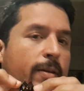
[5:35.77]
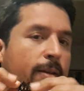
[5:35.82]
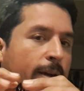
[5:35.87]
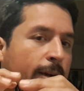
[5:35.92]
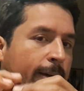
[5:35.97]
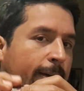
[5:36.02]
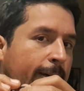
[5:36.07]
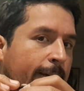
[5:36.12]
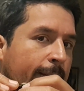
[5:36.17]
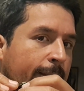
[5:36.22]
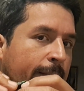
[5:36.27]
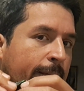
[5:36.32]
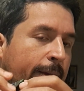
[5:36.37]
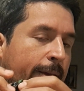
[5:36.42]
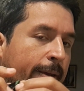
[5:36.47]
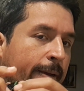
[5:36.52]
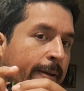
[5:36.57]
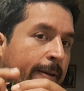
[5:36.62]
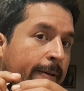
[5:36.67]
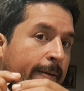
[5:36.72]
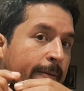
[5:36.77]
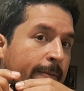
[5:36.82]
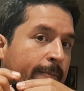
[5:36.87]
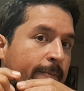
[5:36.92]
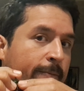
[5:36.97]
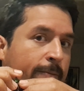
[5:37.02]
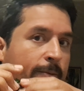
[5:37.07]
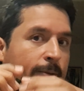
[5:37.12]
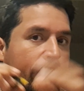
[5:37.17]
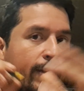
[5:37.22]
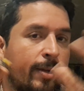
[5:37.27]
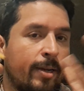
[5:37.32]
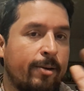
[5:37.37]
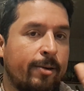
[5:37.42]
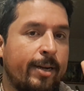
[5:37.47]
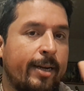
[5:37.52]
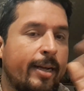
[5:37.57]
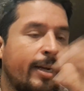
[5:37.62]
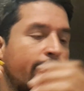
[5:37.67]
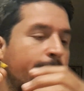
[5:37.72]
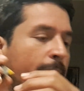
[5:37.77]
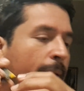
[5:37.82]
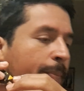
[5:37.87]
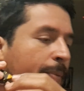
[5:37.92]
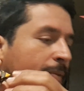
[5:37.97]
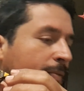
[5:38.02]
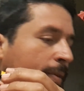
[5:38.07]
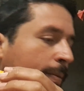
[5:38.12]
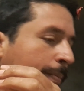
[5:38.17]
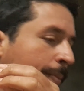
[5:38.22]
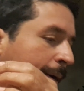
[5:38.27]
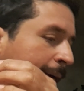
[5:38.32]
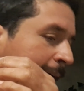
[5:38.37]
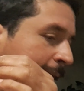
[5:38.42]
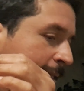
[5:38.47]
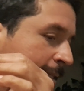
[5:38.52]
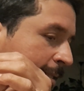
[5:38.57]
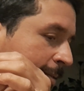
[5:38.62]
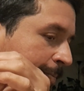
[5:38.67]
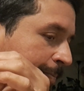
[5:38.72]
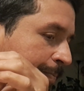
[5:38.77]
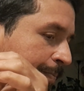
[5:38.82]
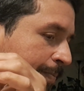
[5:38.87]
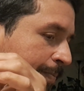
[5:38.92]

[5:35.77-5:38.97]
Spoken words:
creating a map of the brains.